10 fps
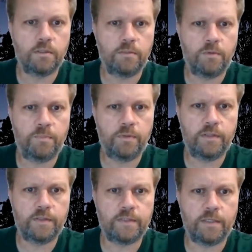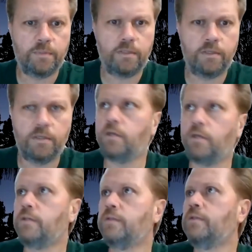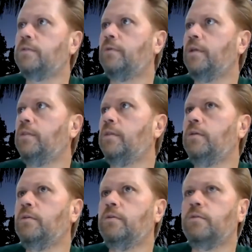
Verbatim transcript: me put this up here. Is this the right thing?